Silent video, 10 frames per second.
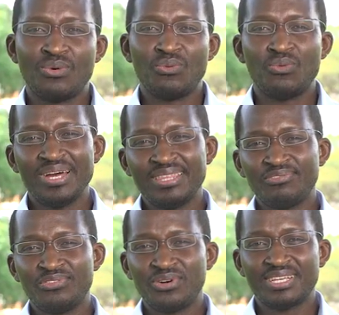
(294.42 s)
Weather
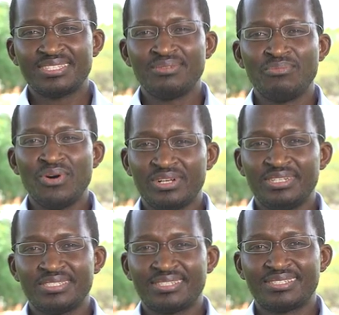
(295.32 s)
forecasting
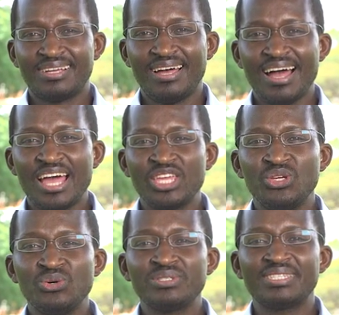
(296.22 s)
models are
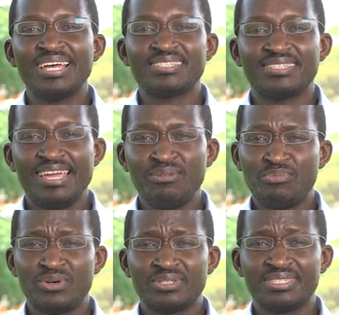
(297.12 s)
used as
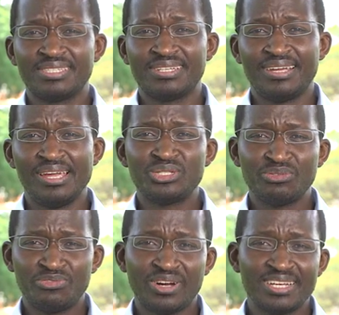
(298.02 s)
input into
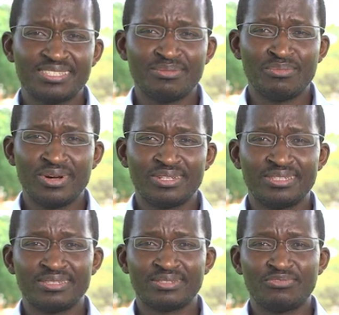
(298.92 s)
forecasting
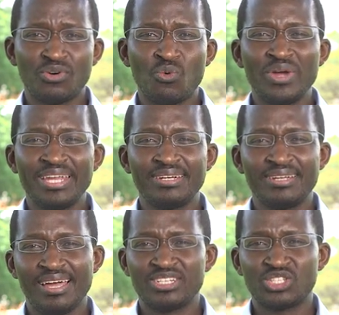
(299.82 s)
models for wind
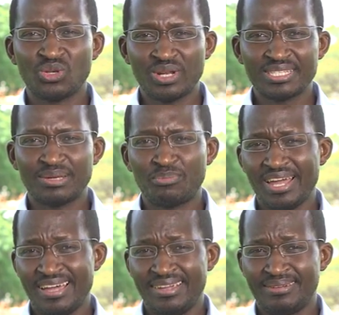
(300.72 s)
and solar
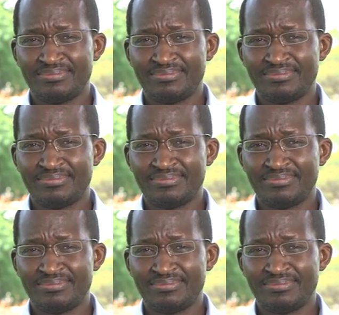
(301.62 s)
supply.